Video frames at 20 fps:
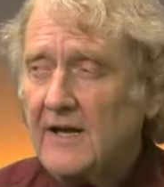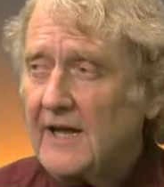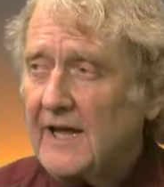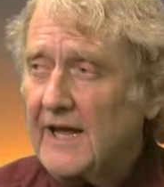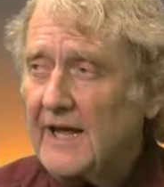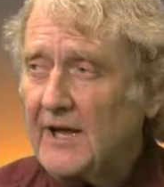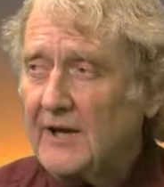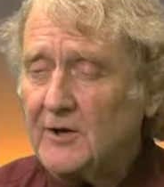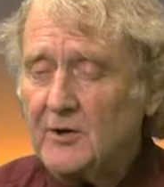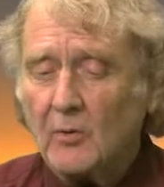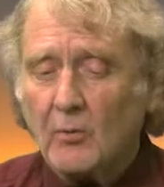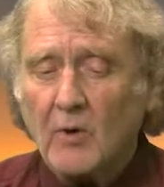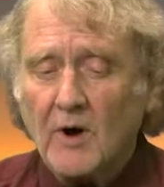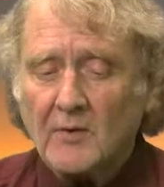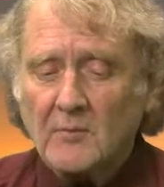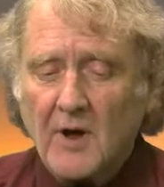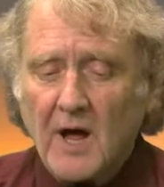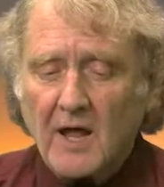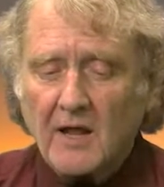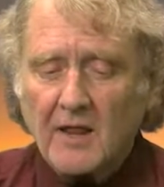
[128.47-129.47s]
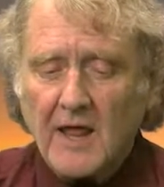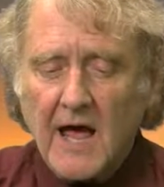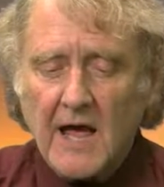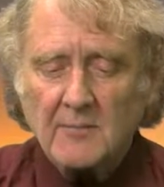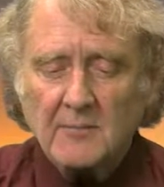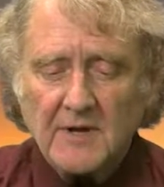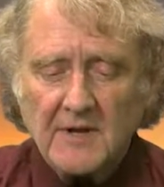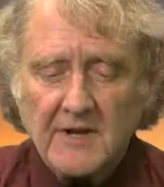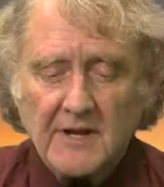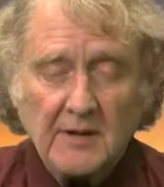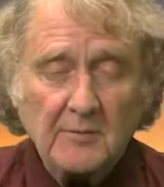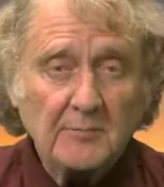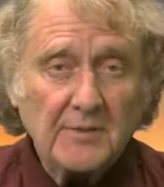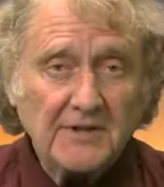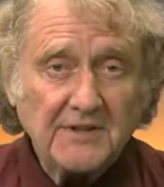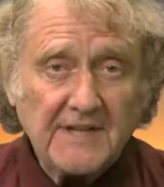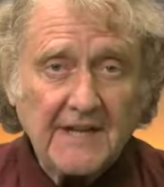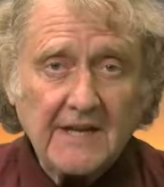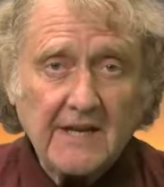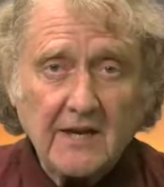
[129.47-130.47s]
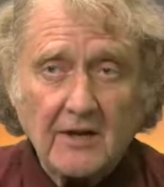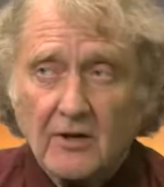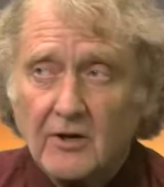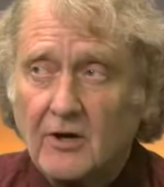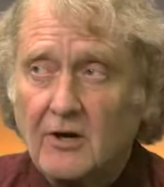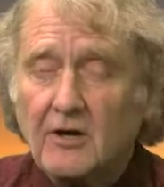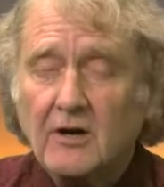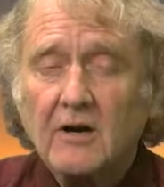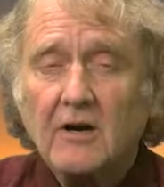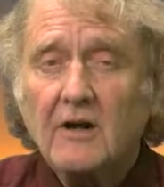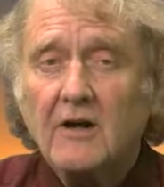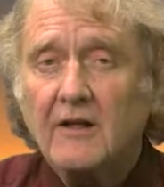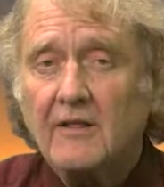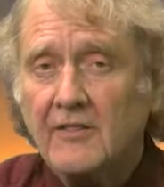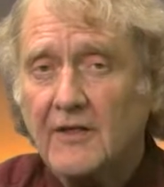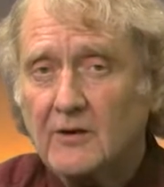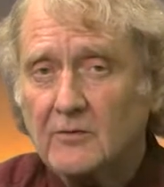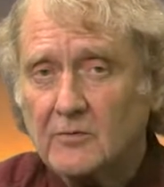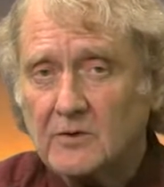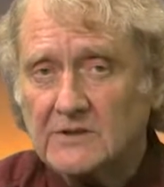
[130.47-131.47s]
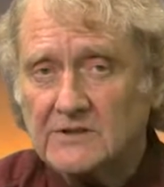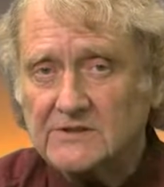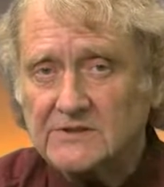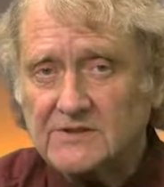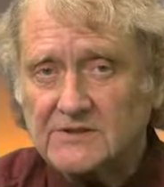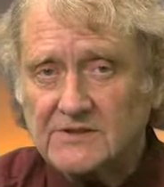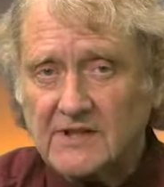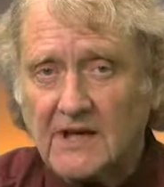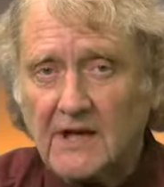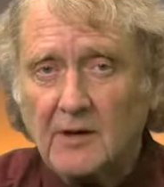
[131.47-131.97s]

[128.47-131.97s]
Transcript: And one alignment in particular that was